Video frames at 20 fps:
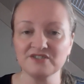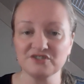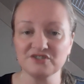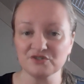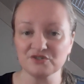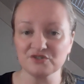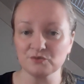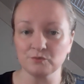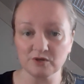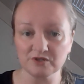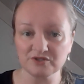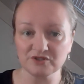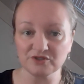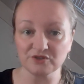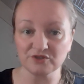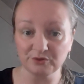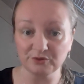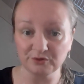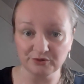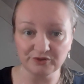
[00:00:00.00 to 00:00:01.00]
just
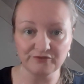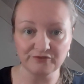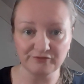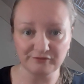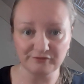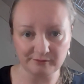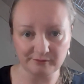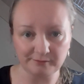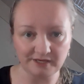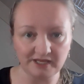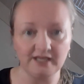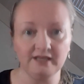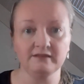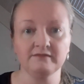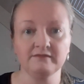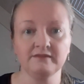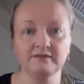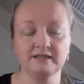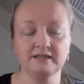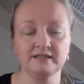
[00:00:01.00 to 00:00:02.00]
wasn't good for me.
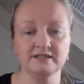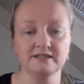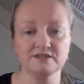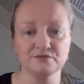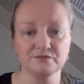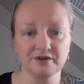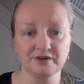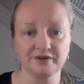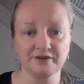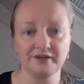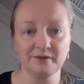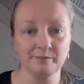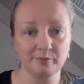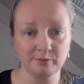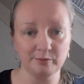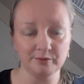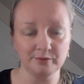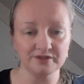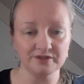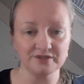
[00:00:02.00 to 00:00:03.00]
It's very
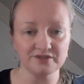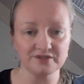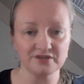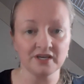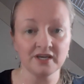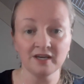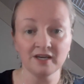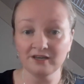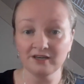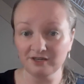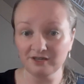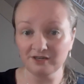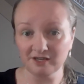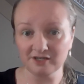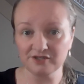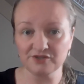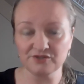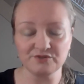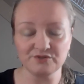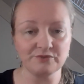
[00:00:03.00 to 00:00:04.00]
important not
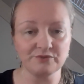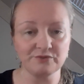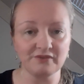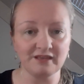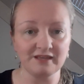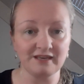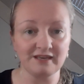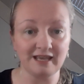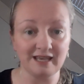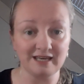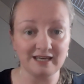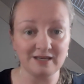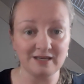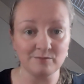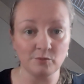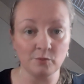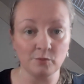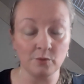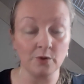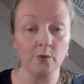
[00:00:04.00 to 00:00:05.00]
to do that
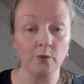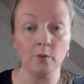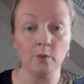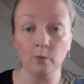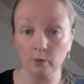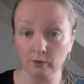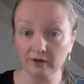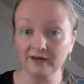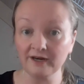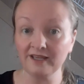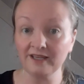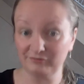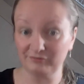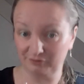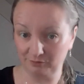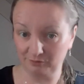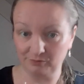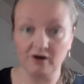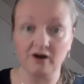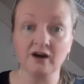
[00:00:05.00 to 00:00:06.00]
anymore. Or if
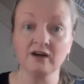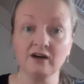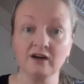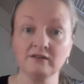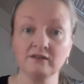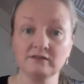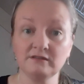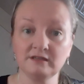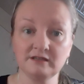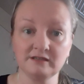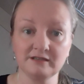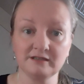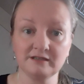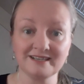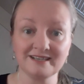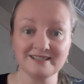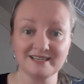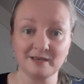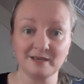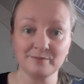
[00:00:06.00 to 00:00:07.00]
you are
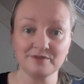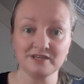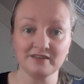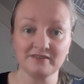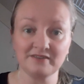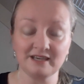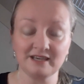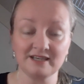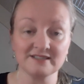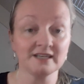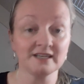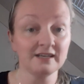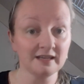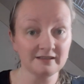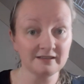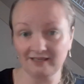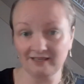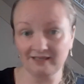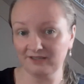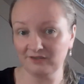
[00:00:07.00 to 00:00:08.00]
accepting that,
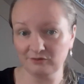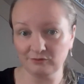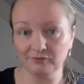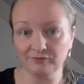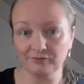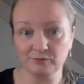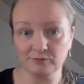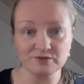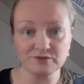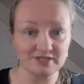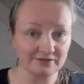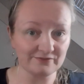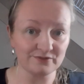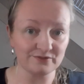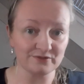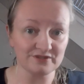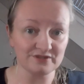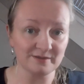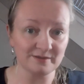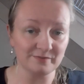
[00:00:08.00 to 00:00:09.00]
then you of course have to
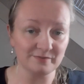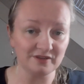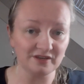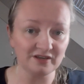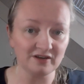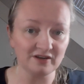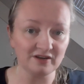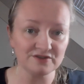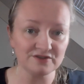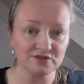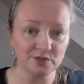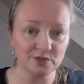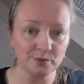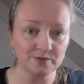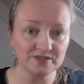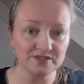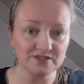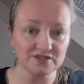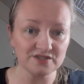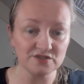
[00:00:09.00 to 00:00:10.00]
accept the
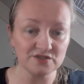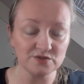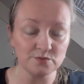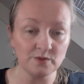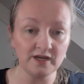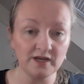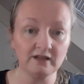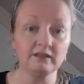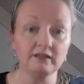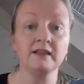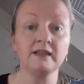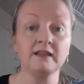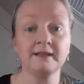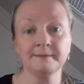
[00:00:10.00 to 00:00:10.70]
consequences as well.